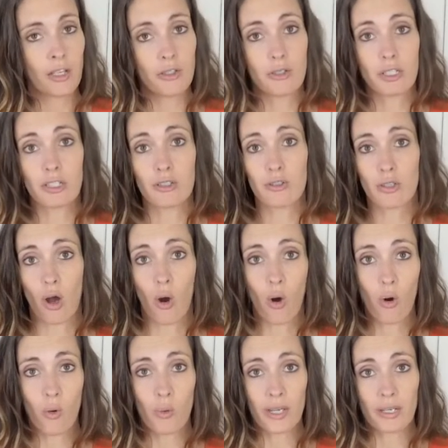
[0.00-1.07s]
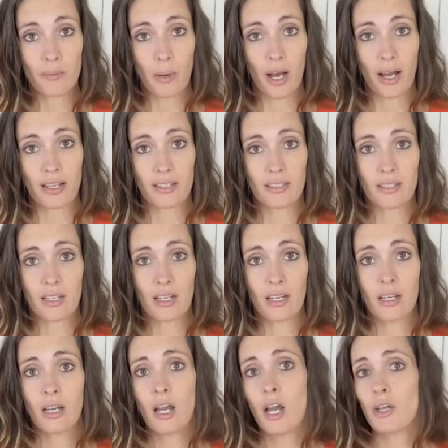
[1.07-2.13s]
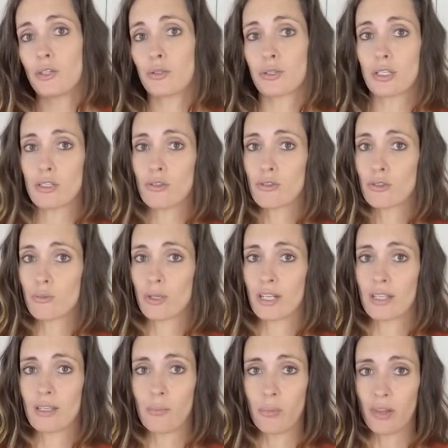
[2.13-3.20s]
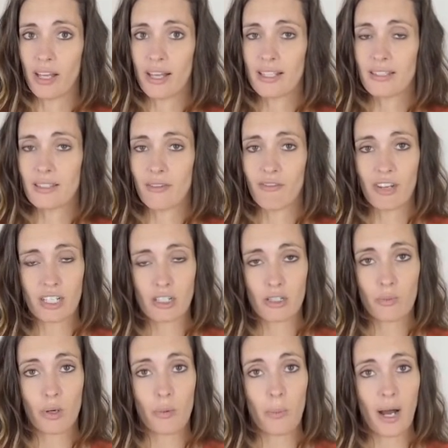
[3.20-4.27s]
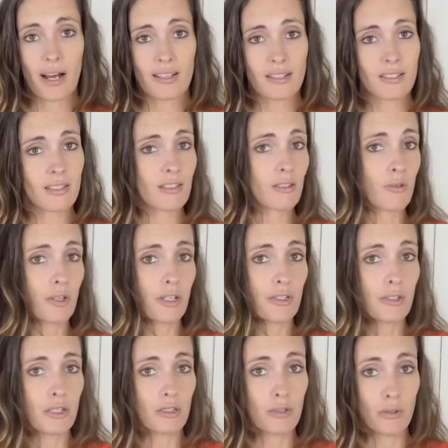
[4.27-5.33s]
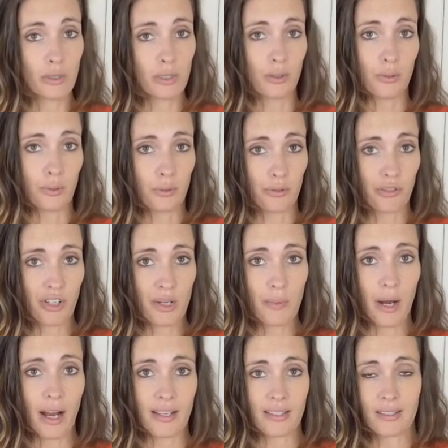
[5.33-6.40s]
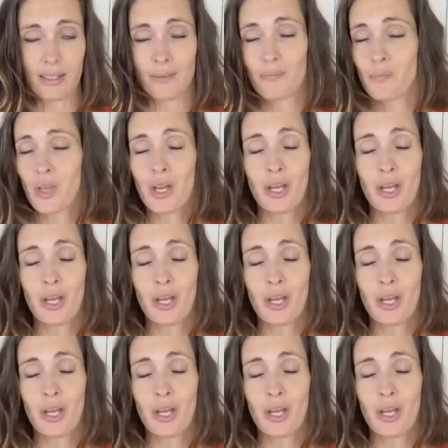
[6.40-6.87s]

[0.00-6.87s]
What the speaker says: You can use a whole wheat pasta. You can use one of the blends of vegetable pastas, or you can do a gluten-free pasta.